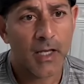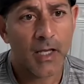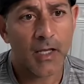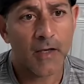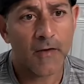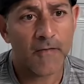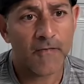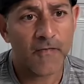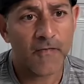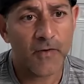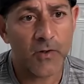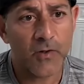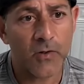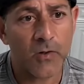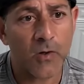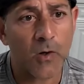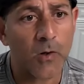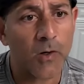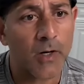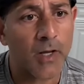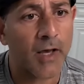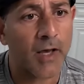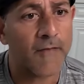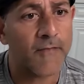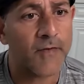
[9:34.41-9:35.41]
If you
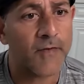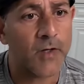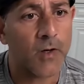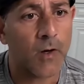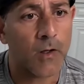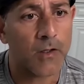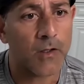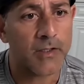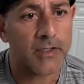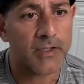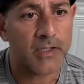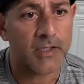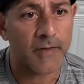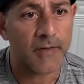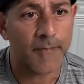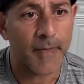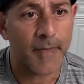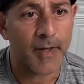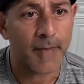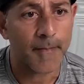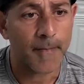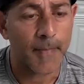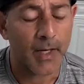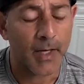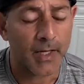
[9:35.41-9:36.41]
don't have an all-in
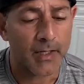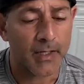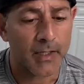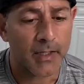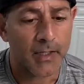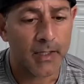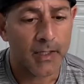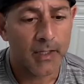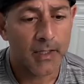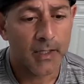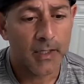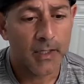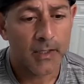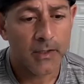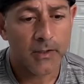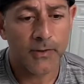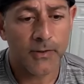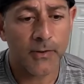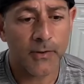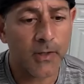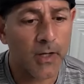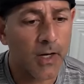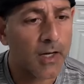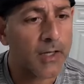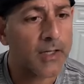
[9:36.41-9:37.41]
commitment,
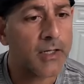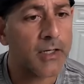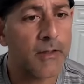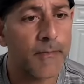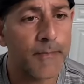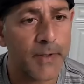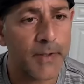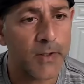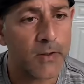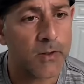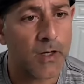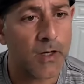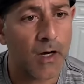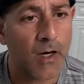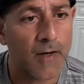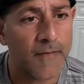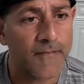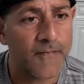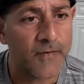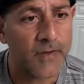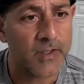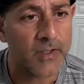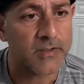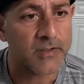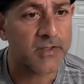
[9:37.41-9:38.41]
you're not going to build
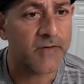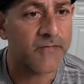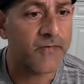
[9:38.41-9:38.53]
confidence.